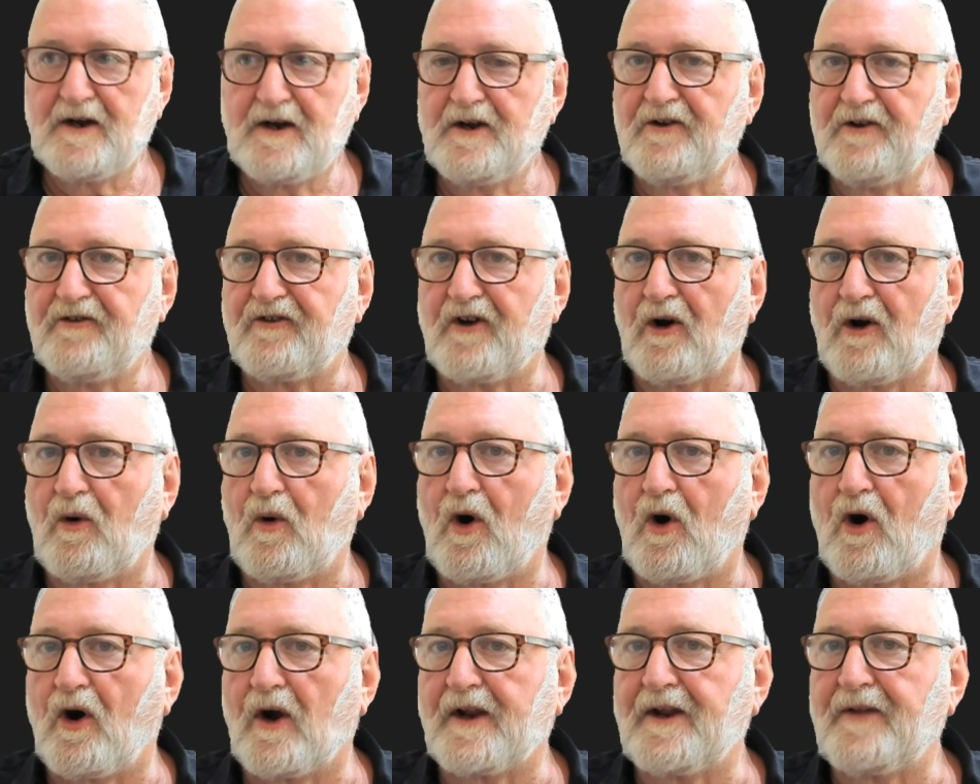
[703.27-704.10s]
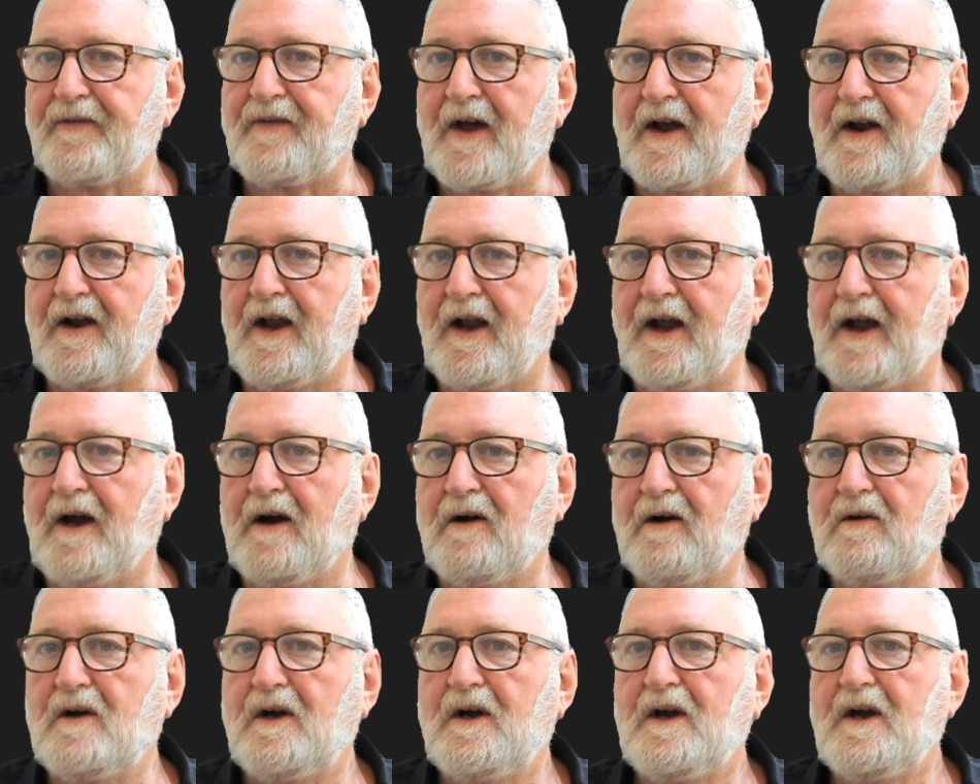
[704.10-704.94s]
So I'll hit that
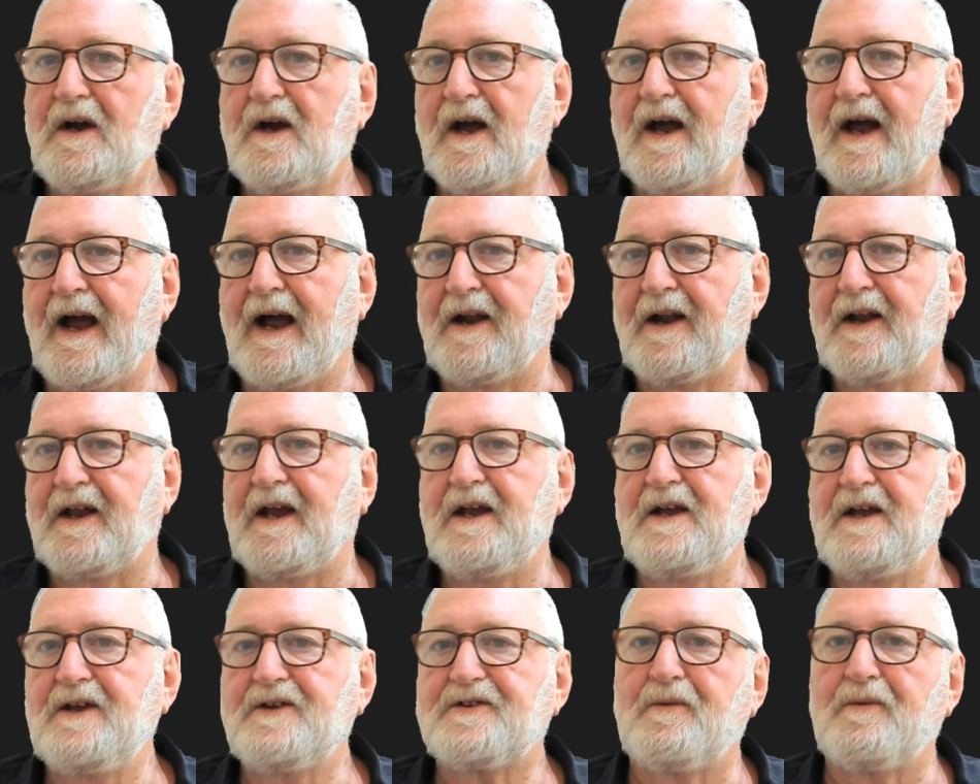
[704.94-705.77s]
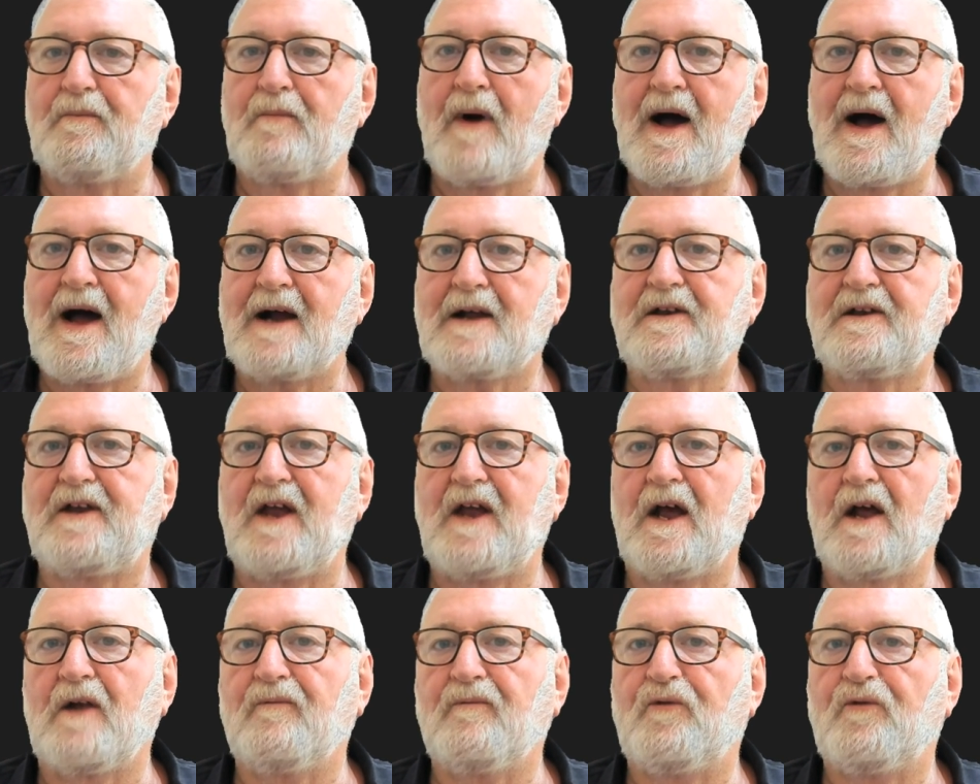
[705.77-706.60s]
now, and here's the
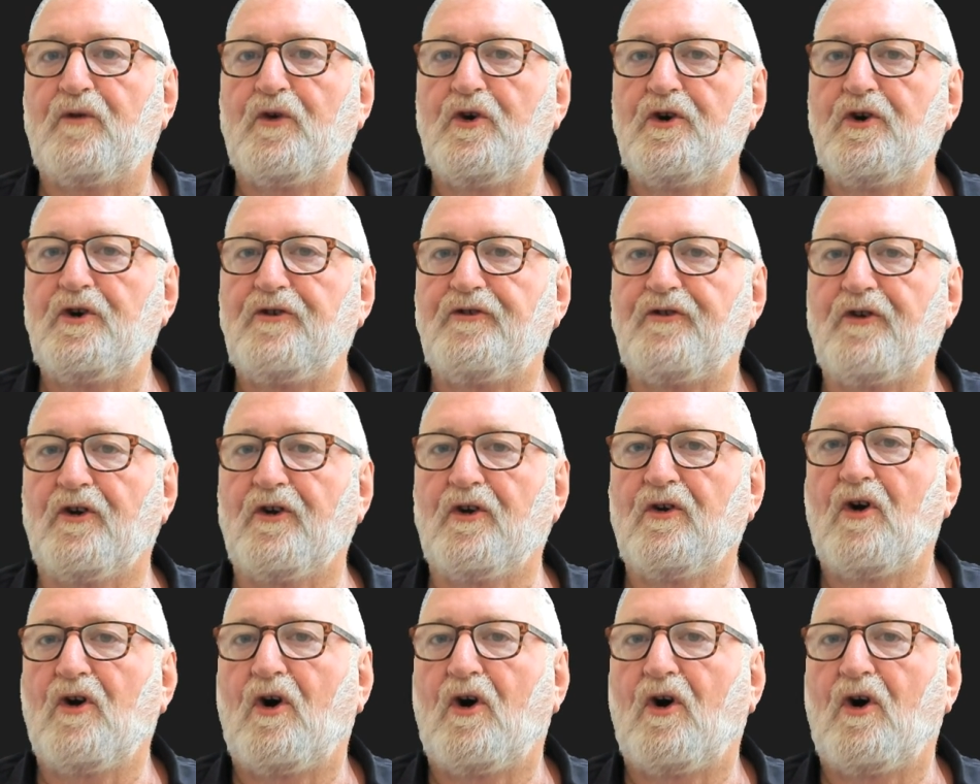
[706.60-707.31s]
markdown version